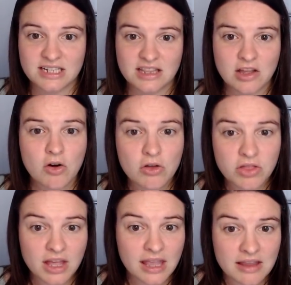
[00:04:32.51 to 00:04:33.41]
The
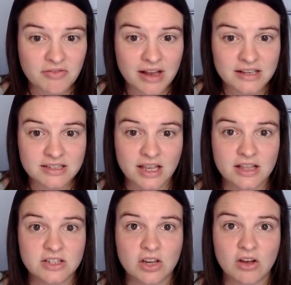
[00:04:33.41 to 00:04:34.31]
other key
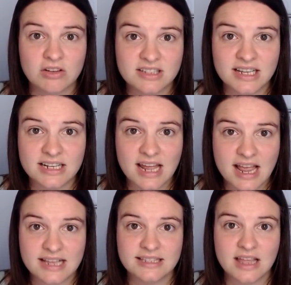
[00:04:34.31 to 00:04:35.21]
factor to consider
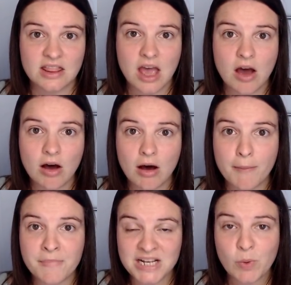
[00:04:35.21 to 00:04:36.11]
is that there are
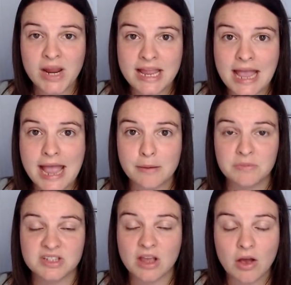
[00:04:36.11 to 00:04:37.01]
midweek
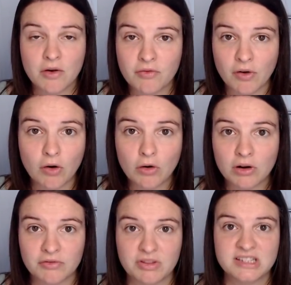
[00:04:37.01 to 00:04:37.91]
games for
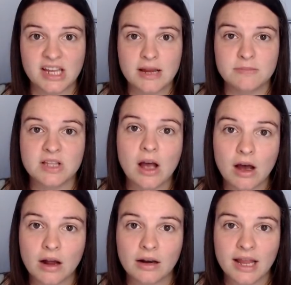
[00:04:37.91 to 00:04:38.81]
all of the teams that
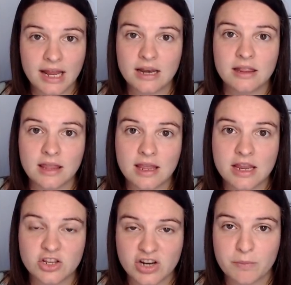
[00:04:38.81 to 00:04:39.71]
aren't in
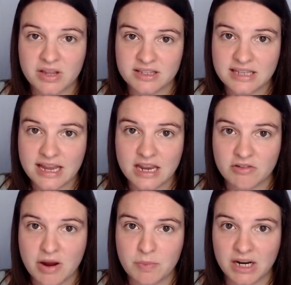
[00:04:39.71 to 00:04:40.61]
the Champions League and
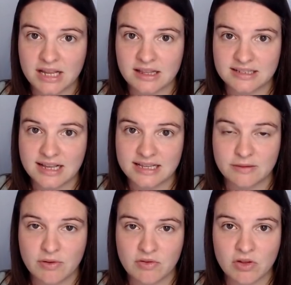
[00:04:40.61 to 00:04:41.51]
Europa League this
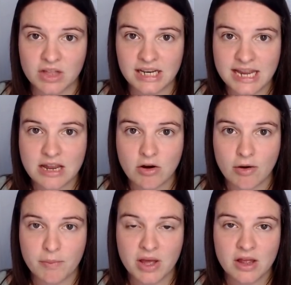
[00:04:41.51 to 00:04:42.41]
season. We've got the League
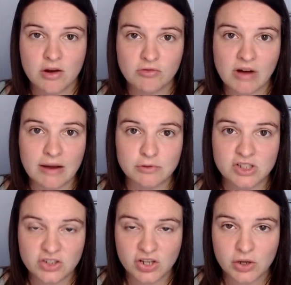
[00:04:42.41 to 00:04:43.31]
Cup round
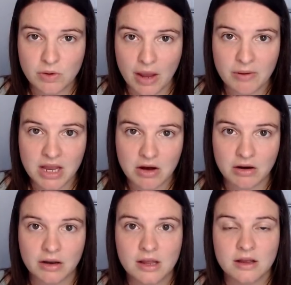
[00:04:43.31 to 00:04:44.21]
2 going
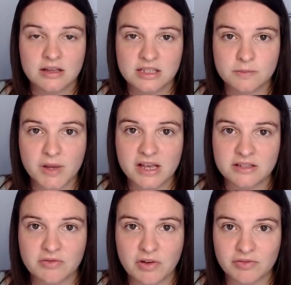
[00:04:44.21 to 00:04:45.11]
on. Spurs
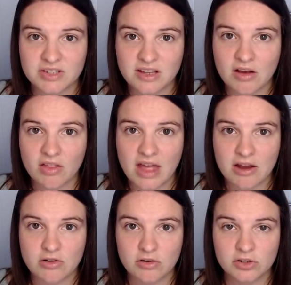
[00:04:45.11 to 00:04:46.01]
have obviously got their
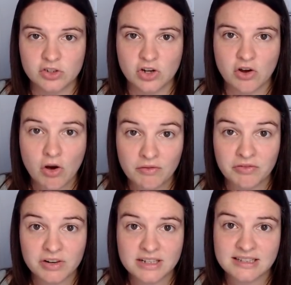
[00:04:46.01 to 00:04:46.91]
crunch
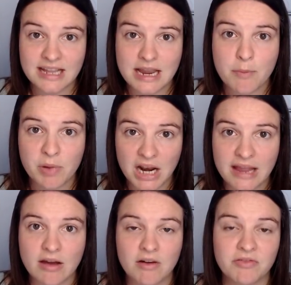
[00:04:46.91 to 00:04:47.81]
Conference League
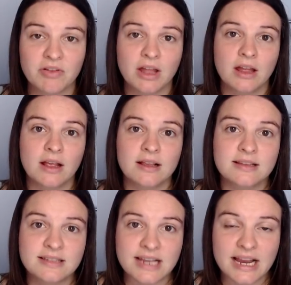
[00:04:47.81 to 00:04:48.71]
playoff
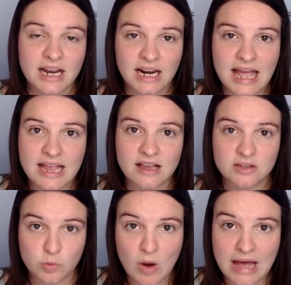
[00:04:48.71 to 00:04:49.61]
second leg
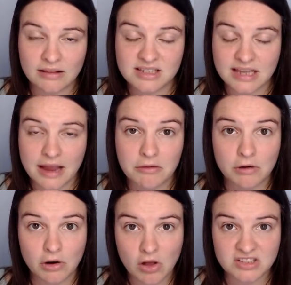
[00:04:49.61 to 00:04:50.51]
as well. So
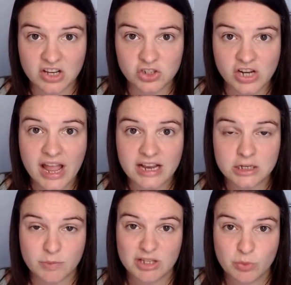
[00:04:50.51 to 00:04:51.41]
lots can
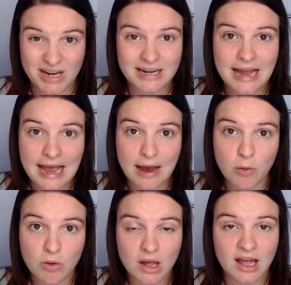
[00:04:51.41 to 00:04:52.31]
change between
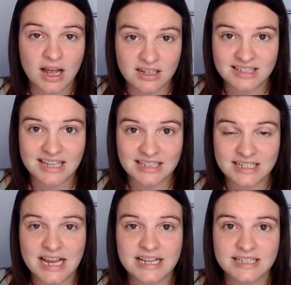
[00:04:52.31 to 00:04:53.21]
now and
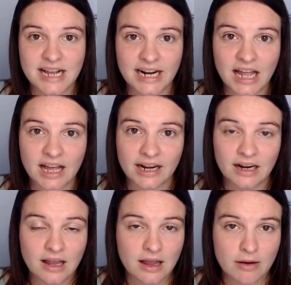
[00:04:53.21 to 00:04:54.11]
Saturday's deadline.
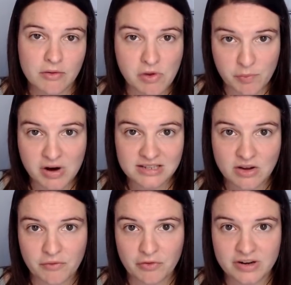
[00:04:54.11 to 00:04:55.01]
We've got press
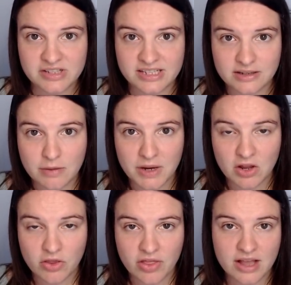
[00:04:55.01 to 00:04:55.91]
conferences coming
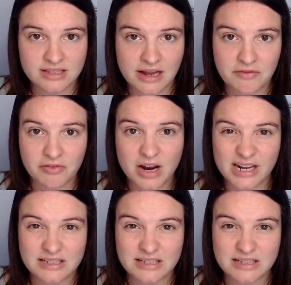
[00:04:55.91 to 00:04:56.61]
on Thursday and Friday.